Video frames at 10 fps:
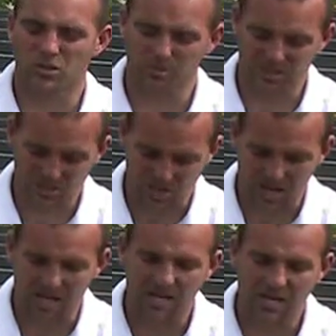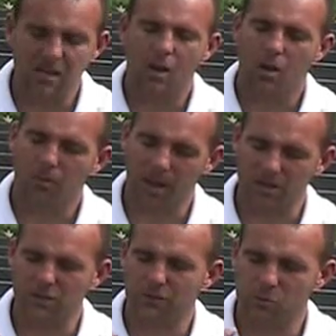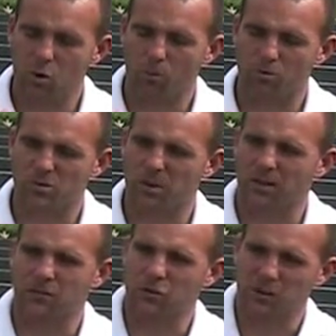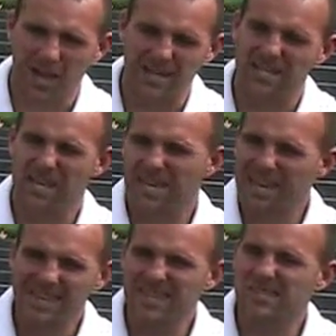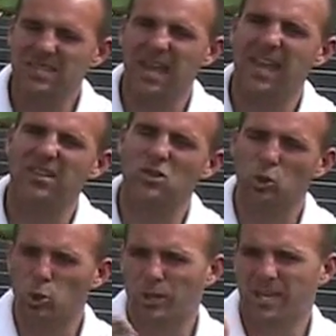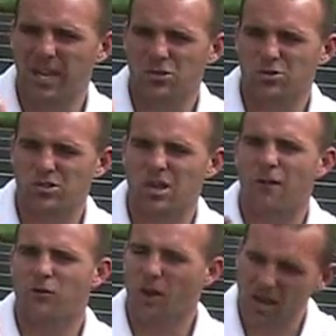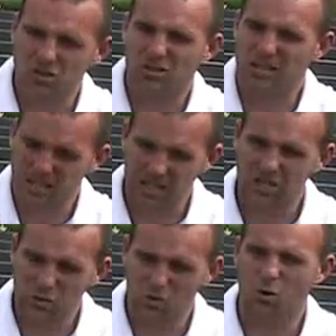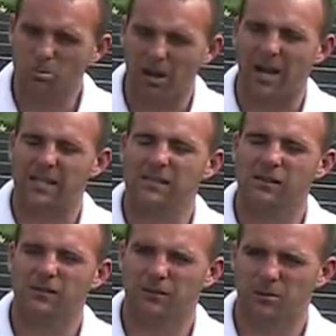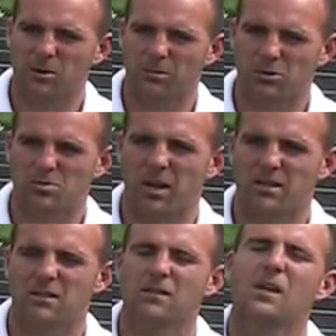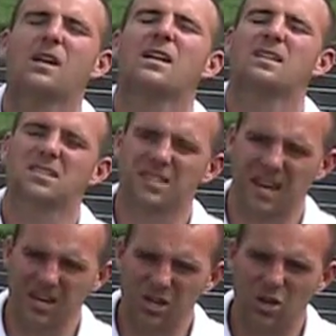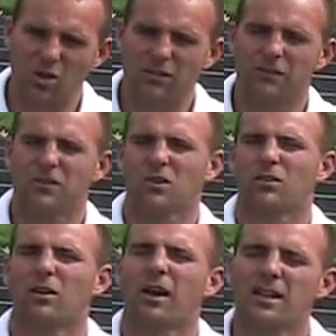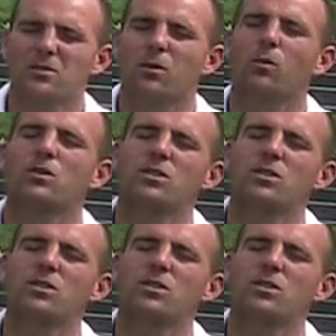on that field. All right, I want you to be standing. Imagine from your own perspective. You're not in the stands looking at yourself. You're actually in your own body from your perspective,